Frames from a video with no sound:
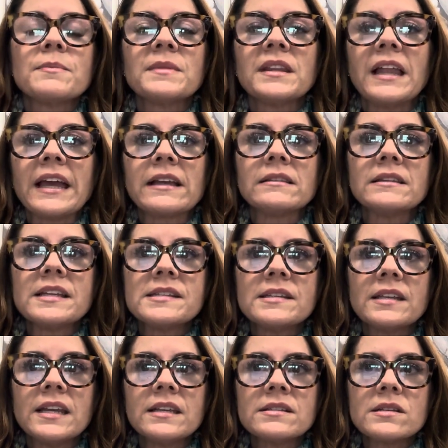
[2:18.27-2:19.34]
like
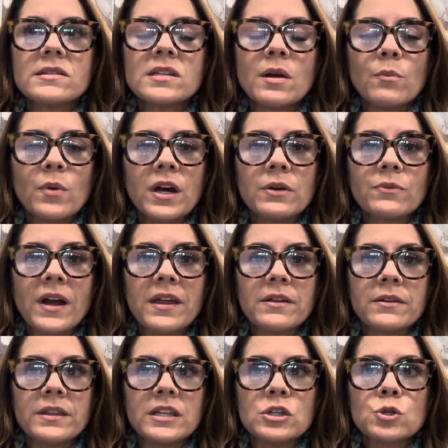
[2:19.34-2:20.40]
listening to someone
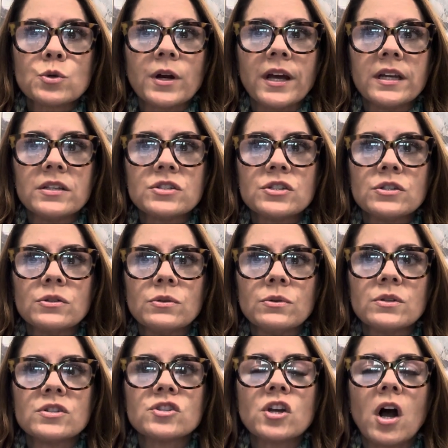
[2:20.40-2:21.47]
rather than trying to
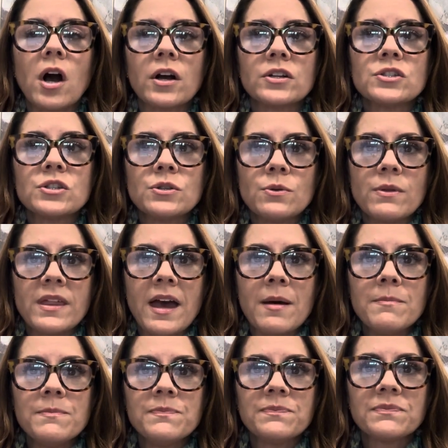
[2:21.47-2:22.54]
talk to
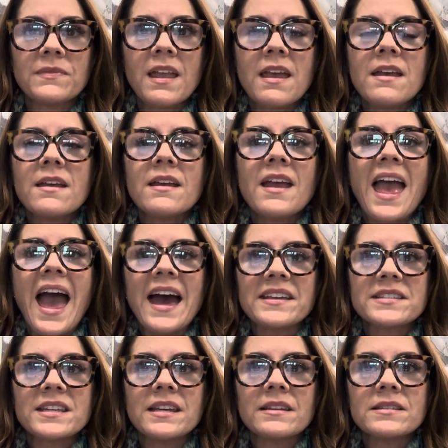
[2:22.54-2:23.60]
them
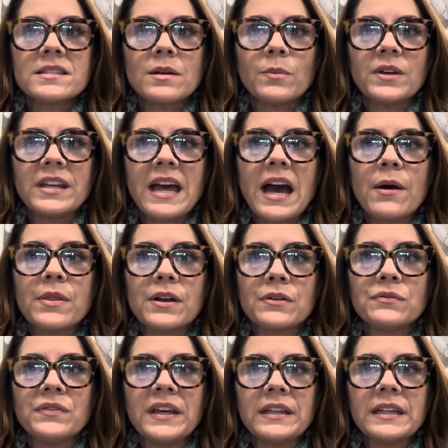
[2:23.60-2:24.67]
asking someone how they're
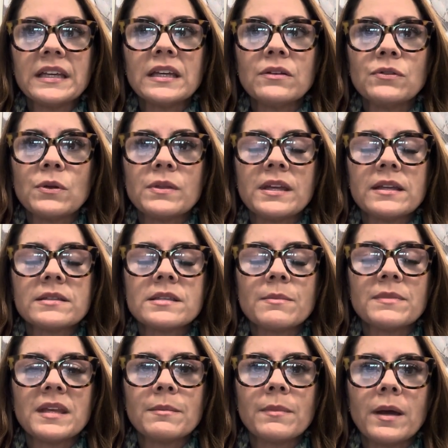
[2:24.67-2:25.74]
feeling if you think
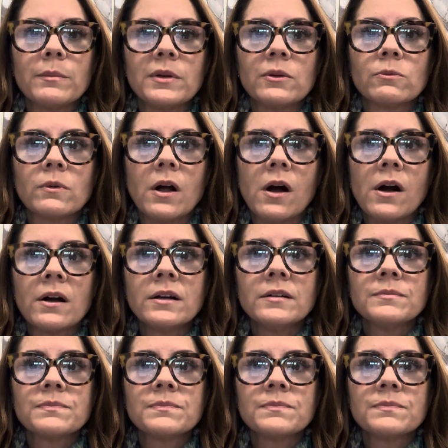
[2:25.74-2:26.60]
something might be wrong,